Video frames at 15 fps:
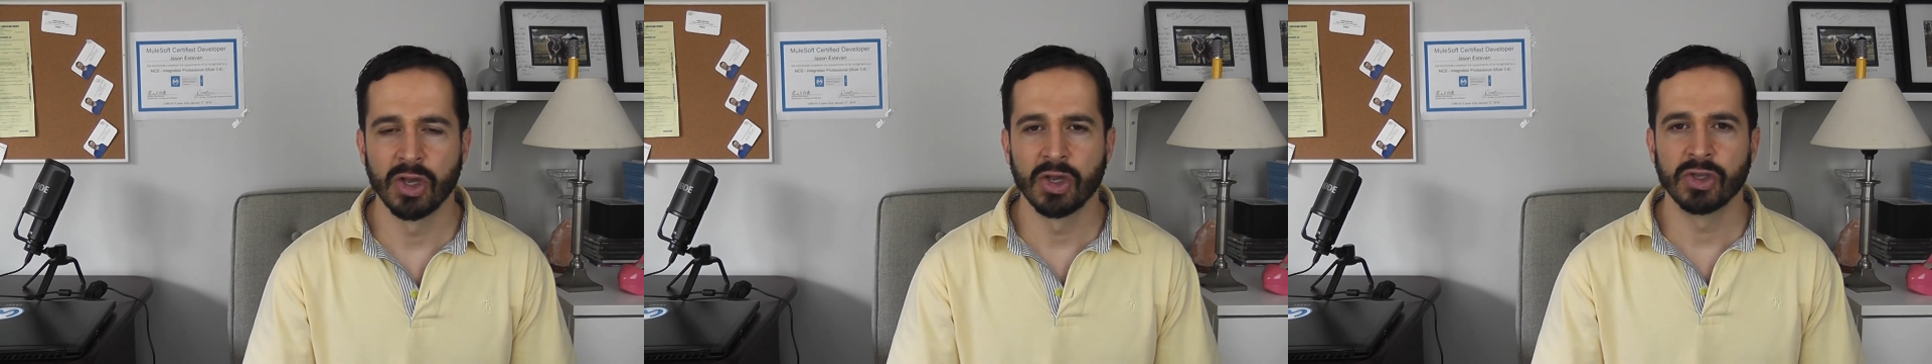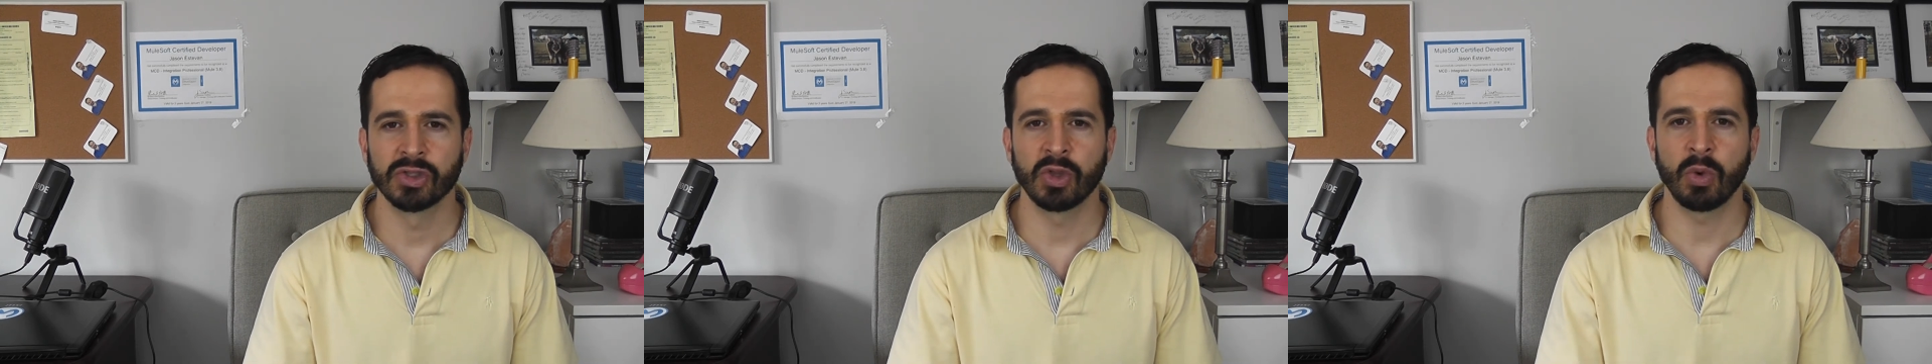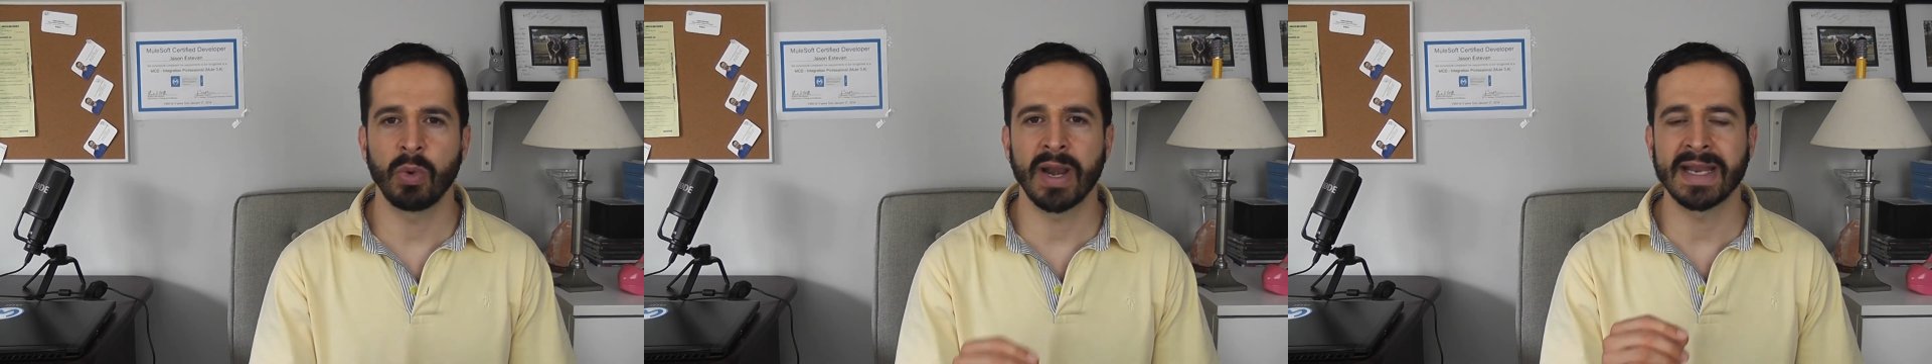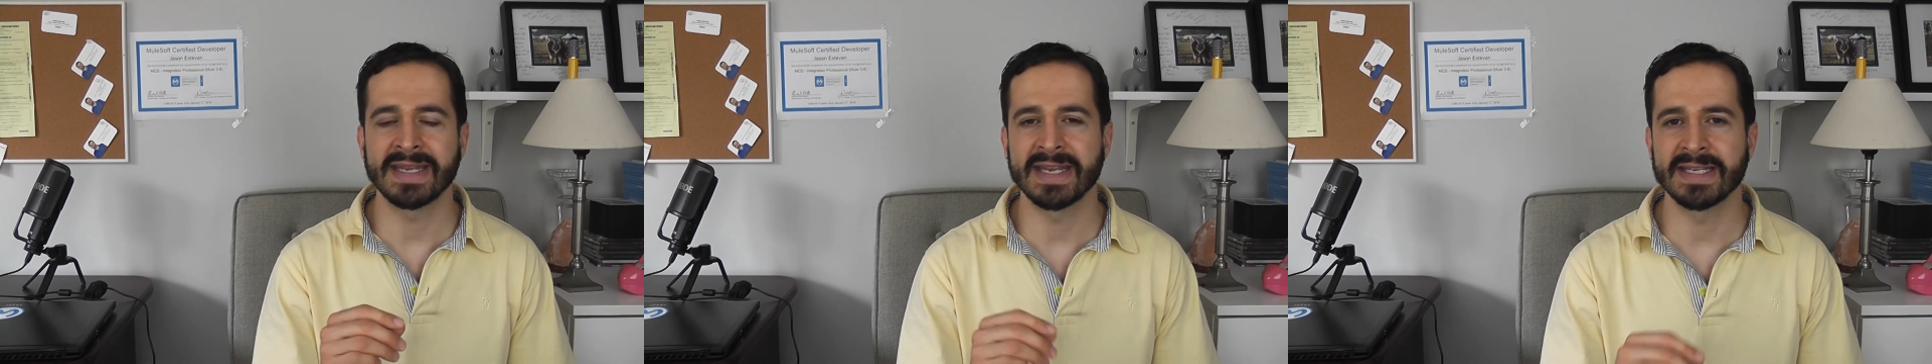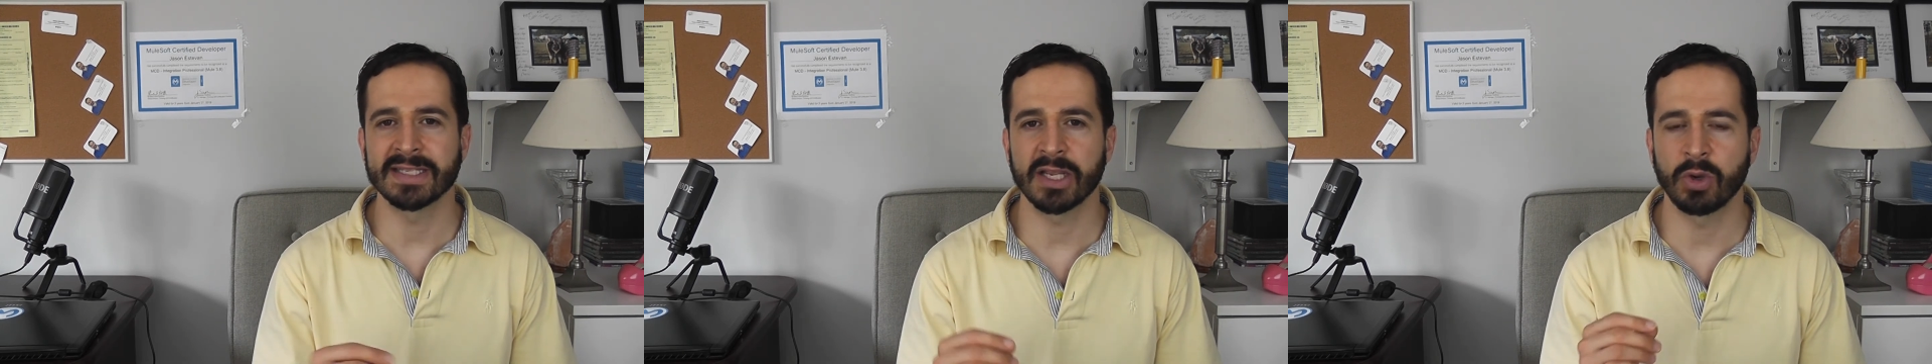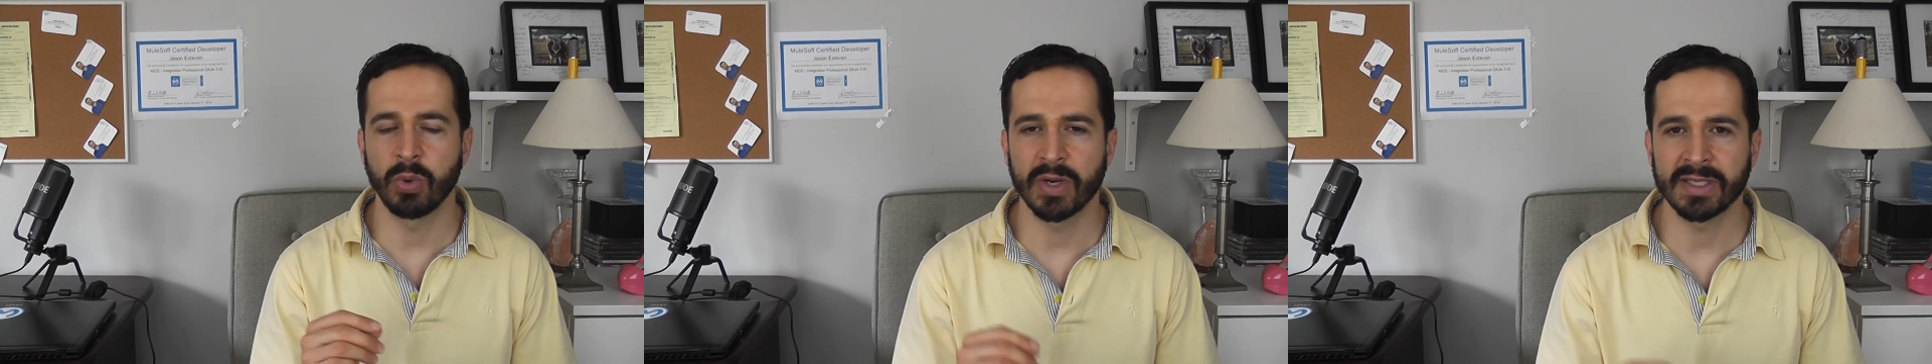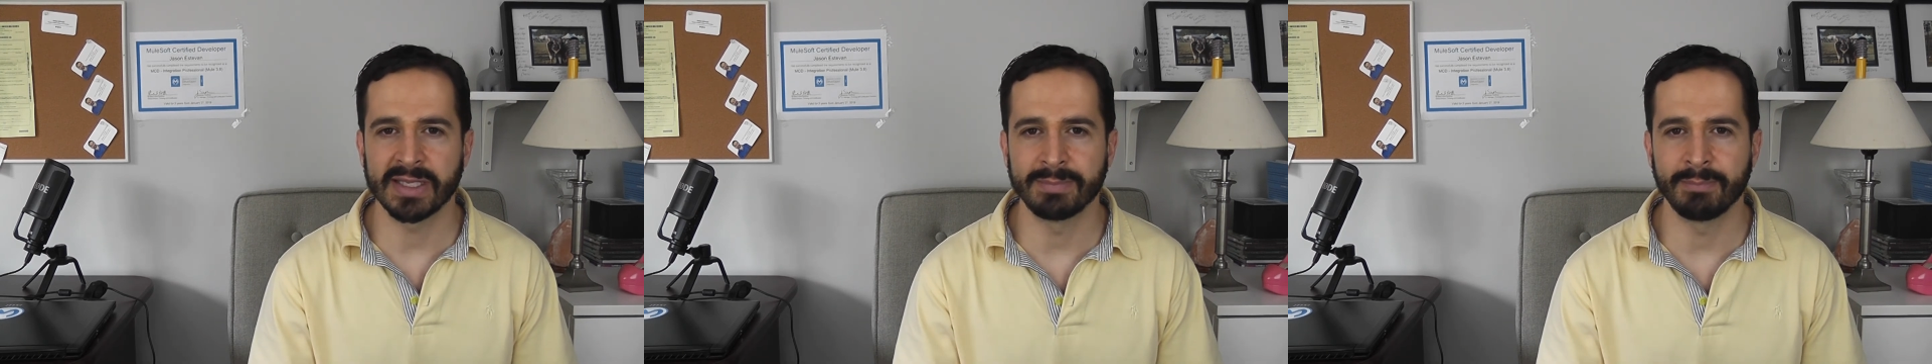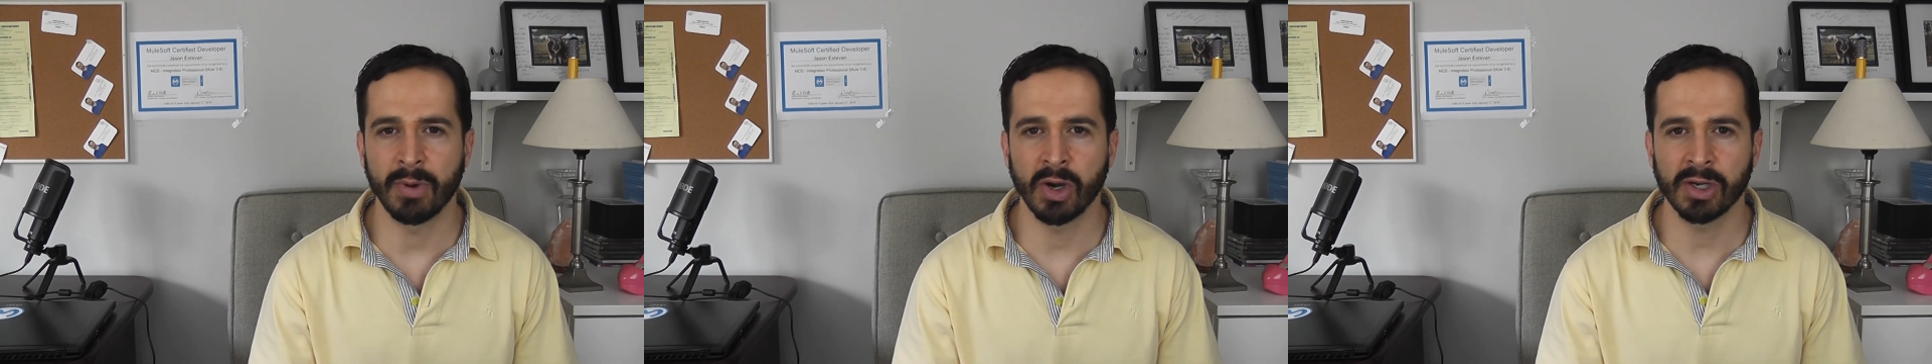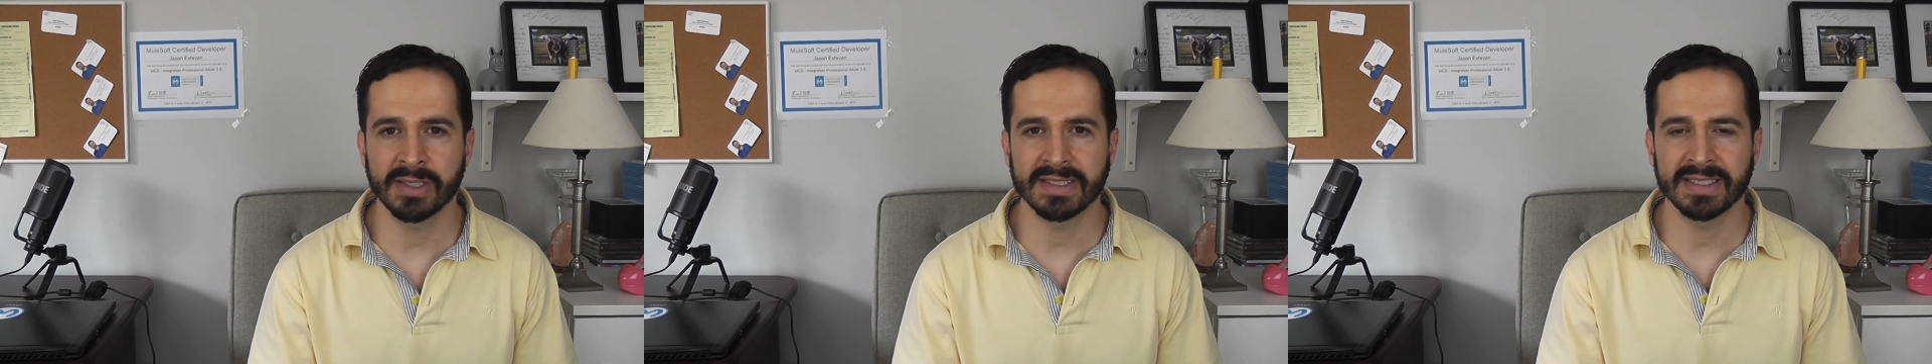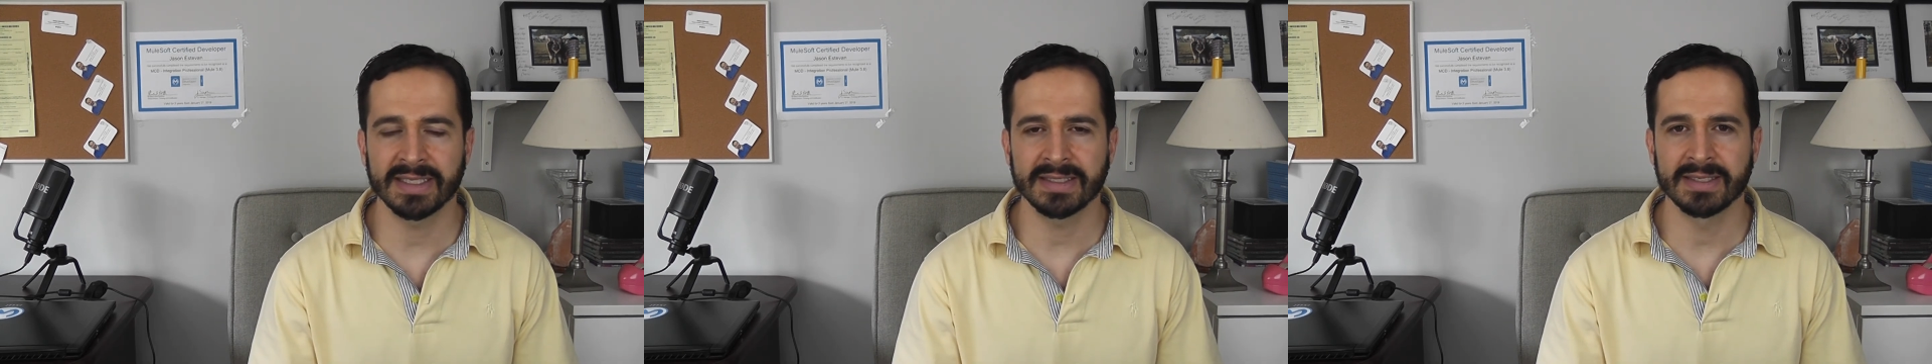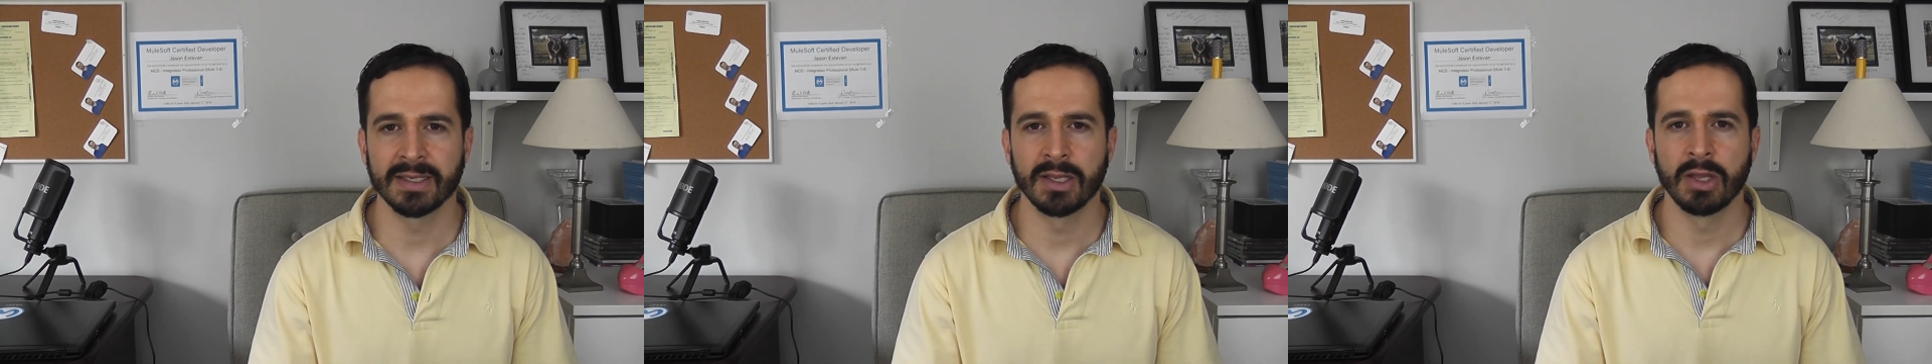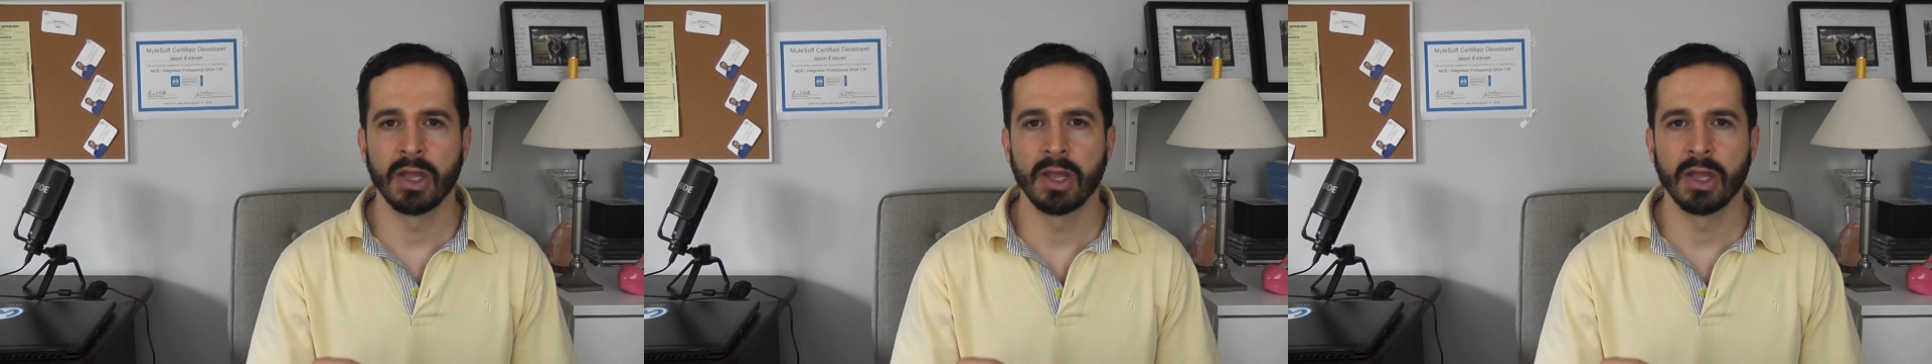So what I did is I quickly marked it,